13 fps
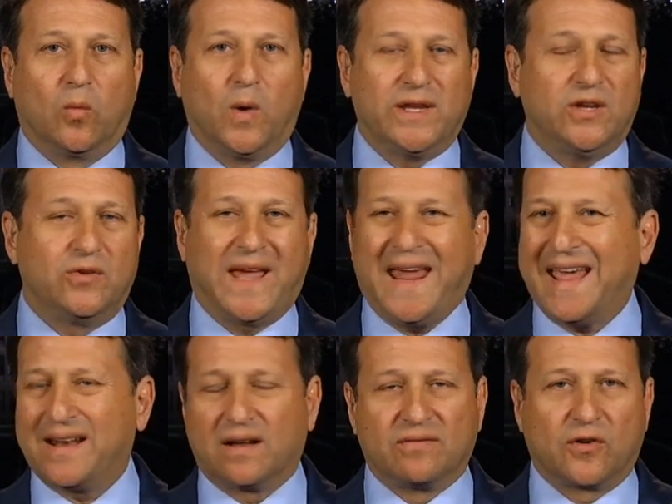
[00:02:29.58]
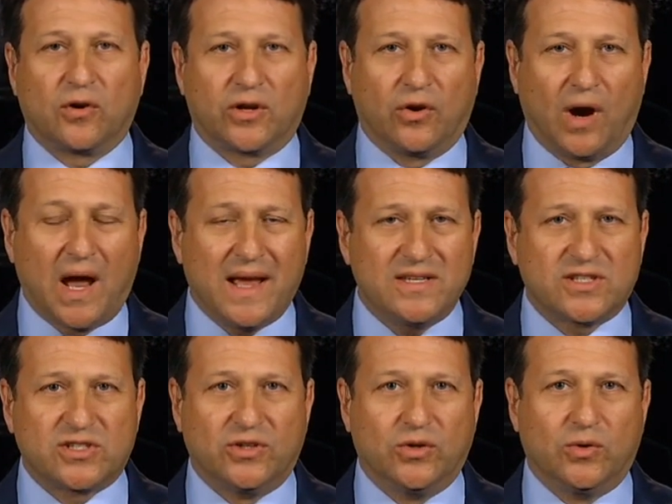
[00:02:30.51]
what you can't avert your
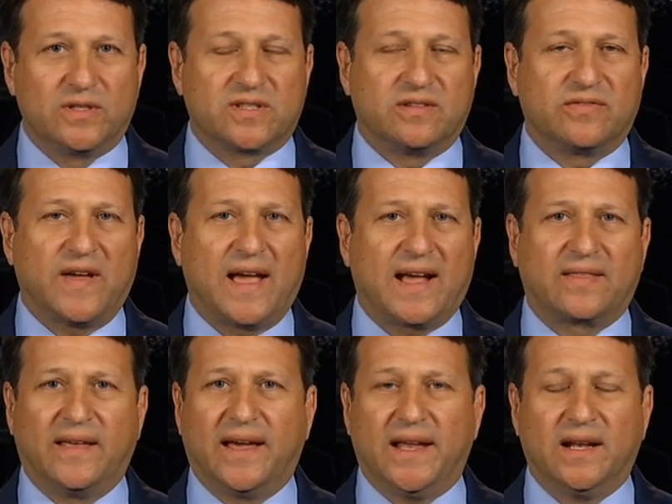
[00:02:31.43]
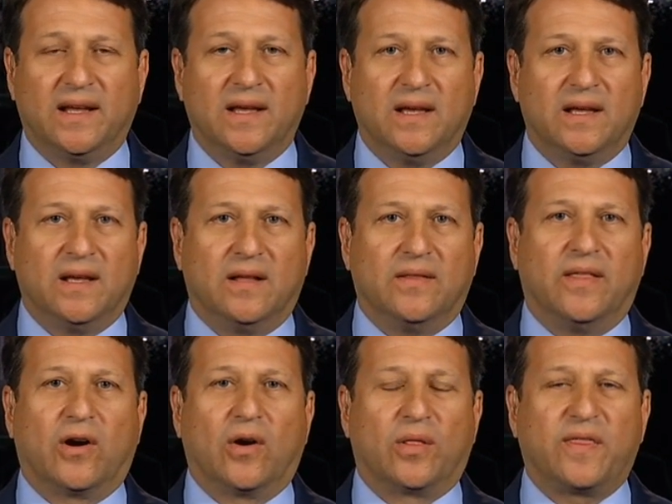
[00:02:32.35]
eyes to is the fact that
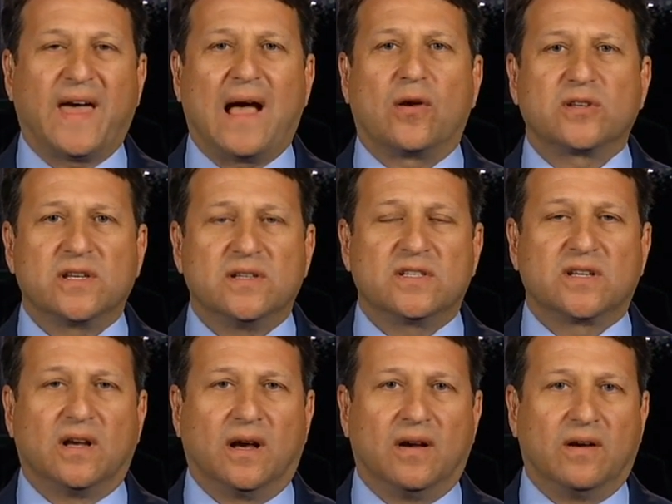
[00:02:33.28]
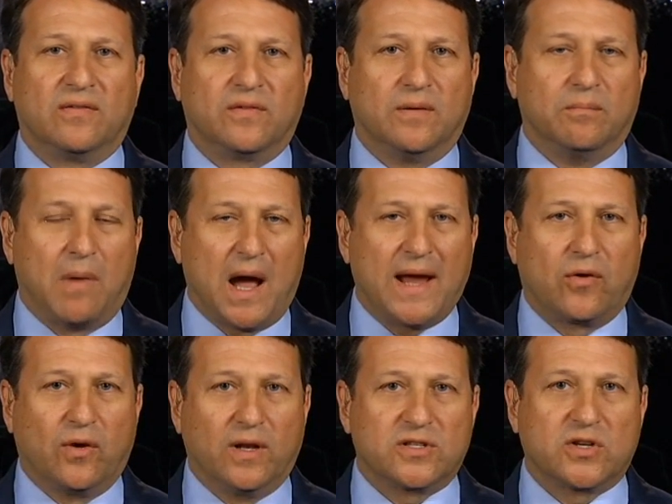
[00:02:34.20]
there are thousands of
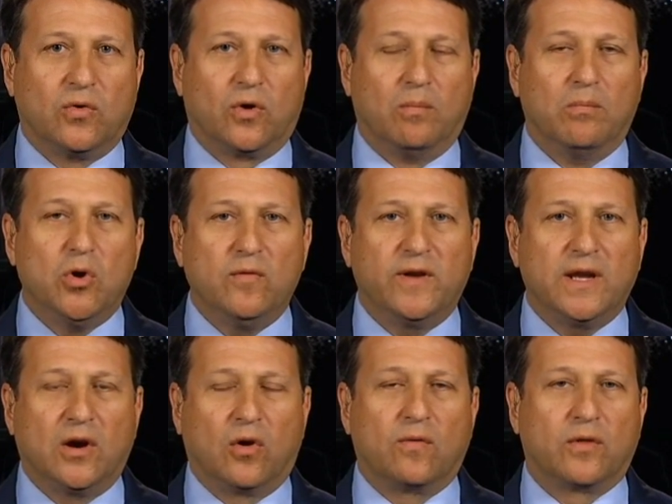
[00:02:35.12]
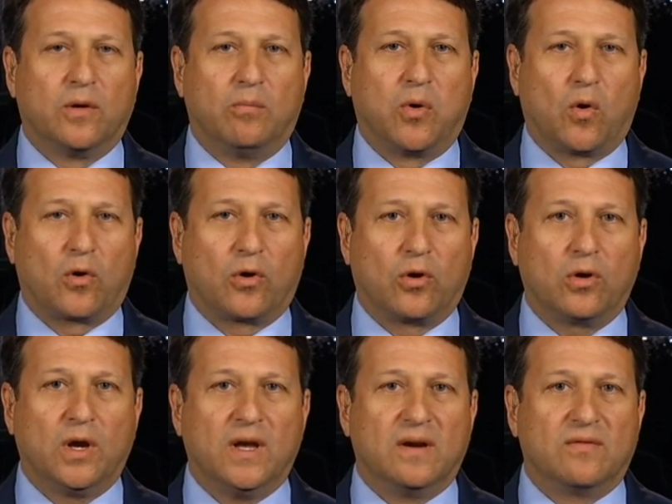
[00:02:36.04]
migrants who are moving over the
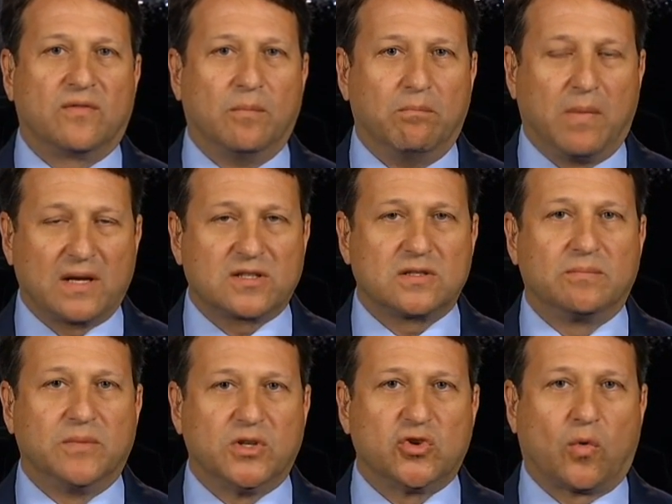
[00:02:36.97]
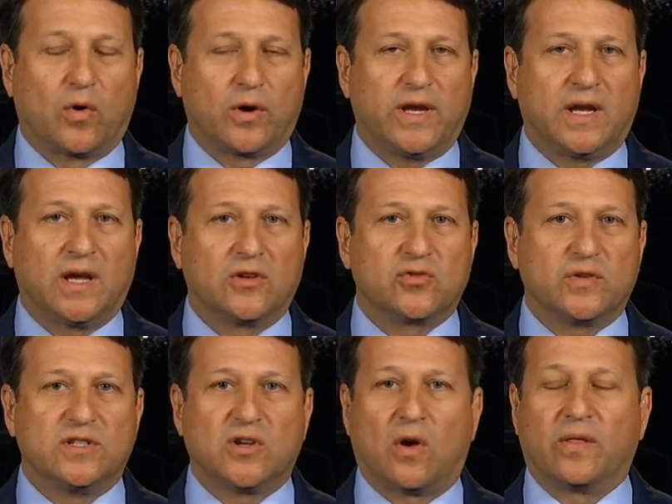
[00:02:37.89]
border from Muslim-majority
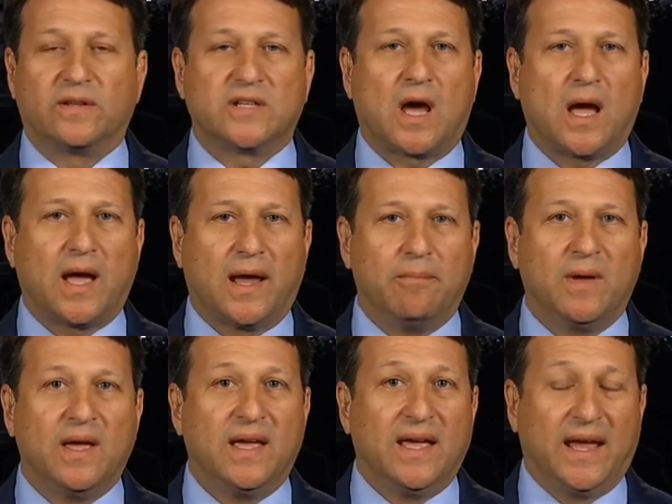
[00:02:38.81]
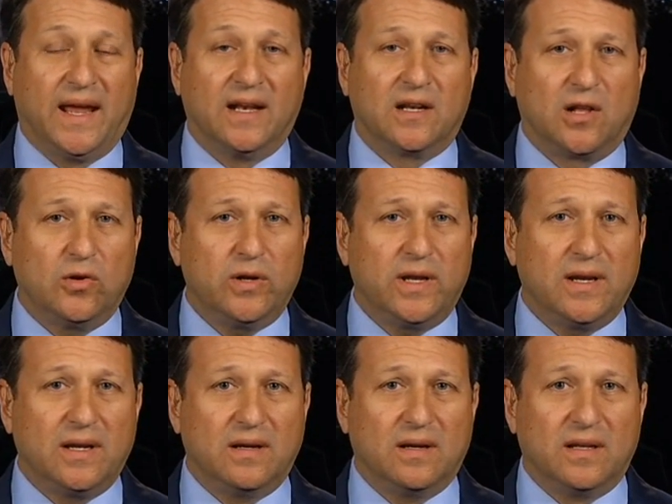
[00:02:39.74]
countries all the time,
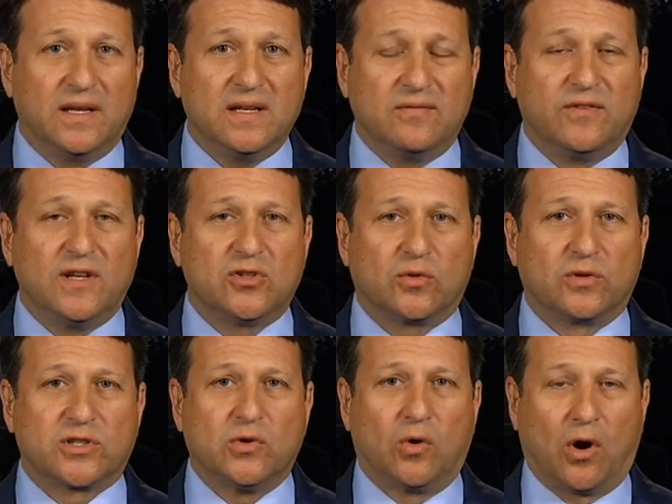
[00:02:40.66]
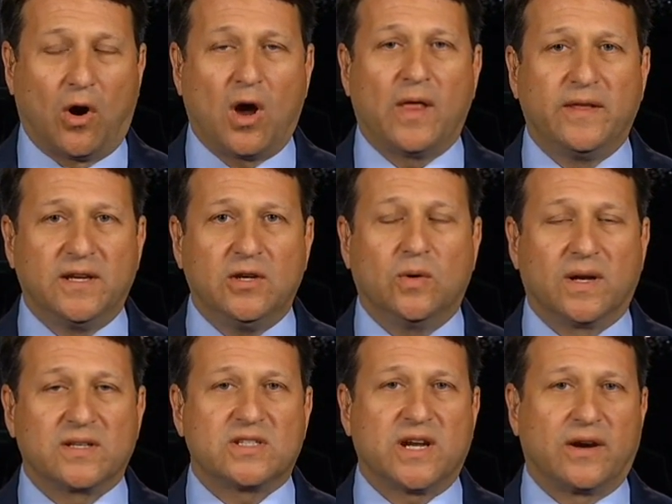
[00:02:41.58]
including individuals who are on the
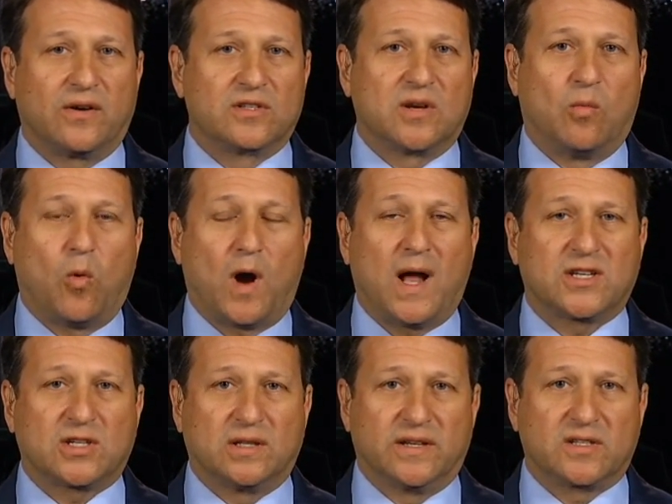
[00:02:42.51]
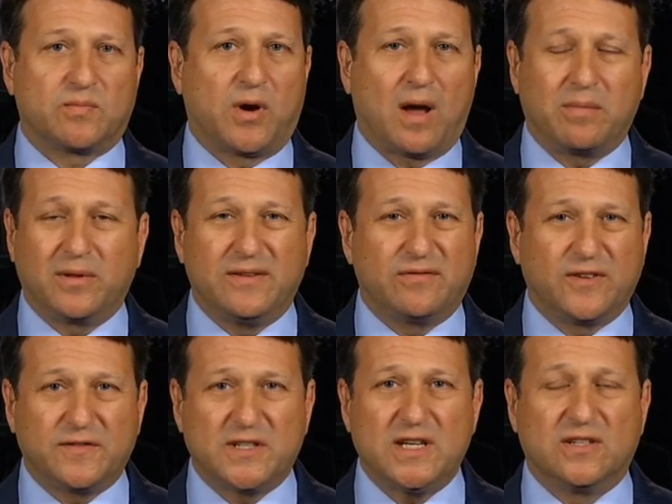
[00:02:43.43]
U.S. terrorism watch list, probably
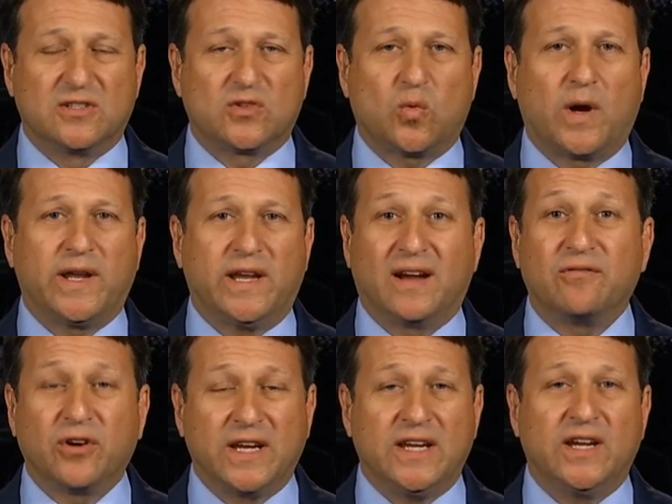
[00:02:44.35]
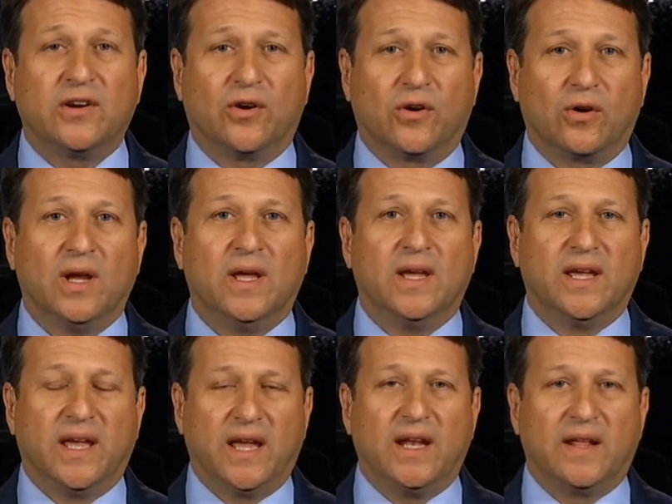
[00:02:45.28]
15 to 20 every year,
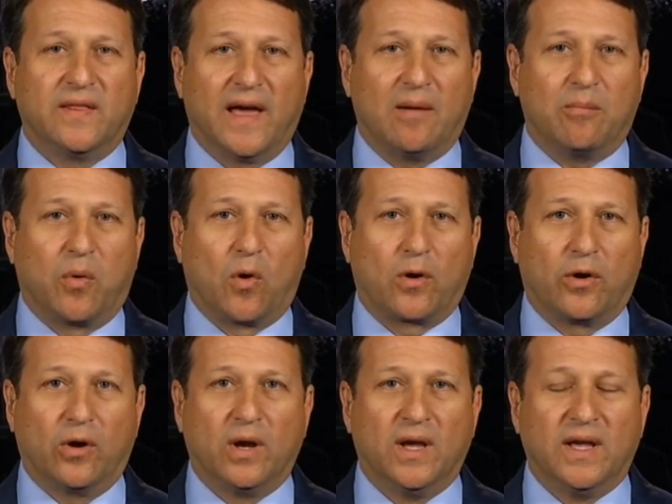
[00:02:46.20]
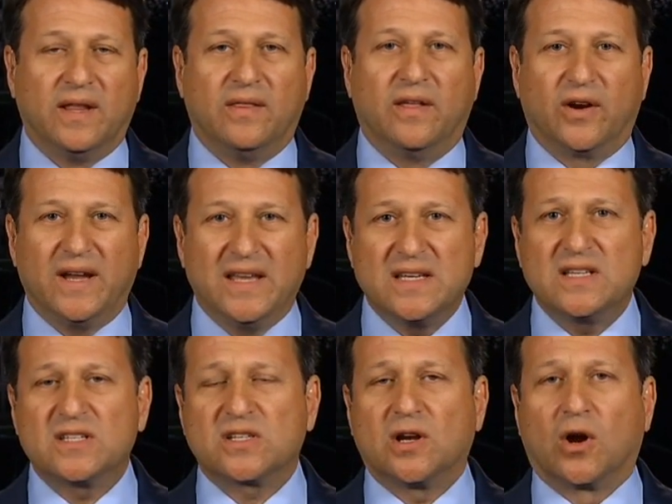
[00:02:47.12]
hitting that border. There
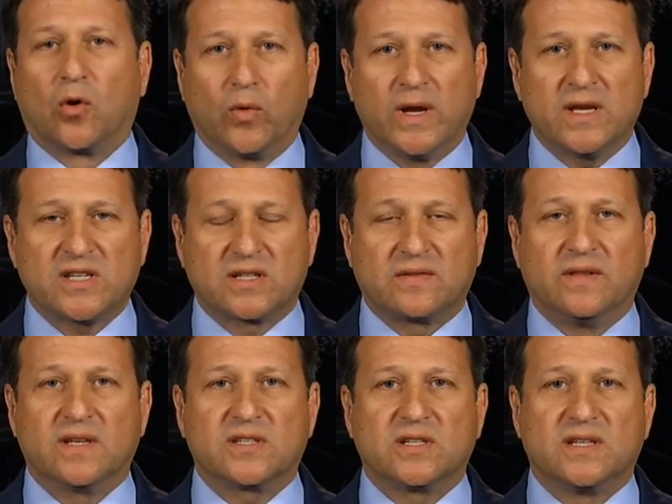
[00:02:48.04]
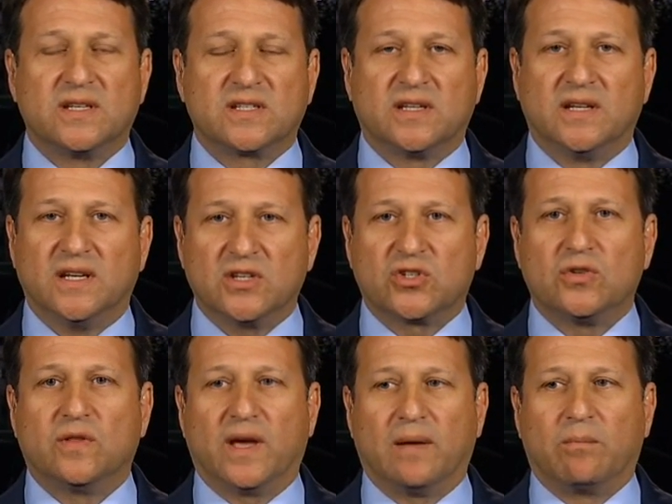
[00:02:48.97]
is a risk. This is an
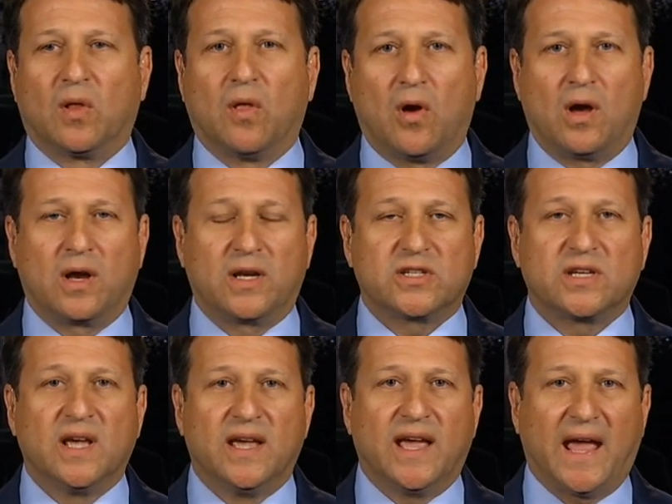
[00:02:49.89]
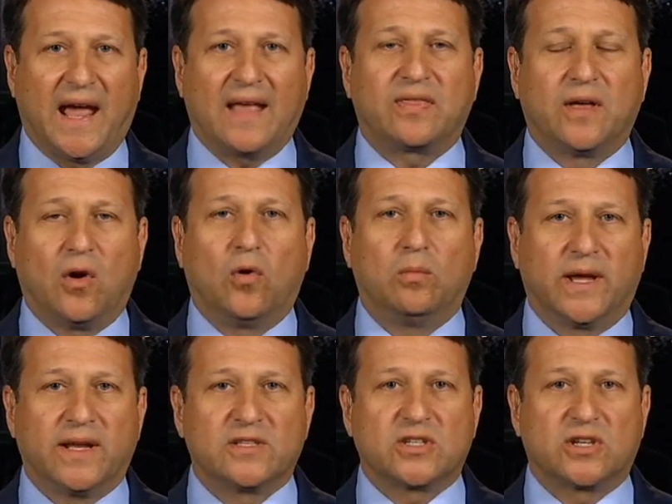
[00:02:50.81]
issue that belongs at the
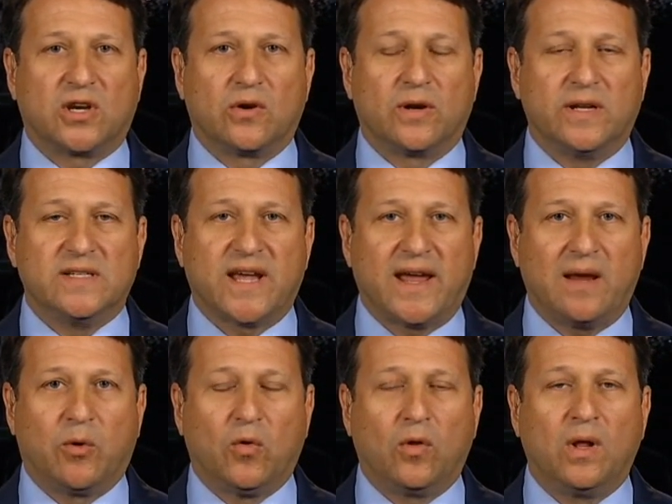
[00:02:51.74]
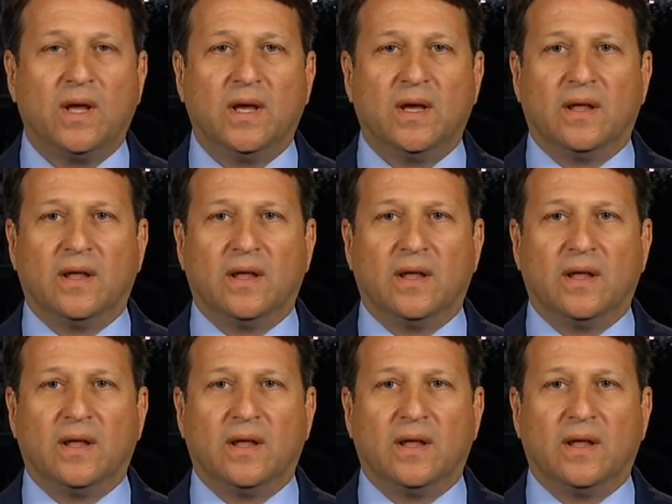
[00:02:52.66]
Homeland Security table.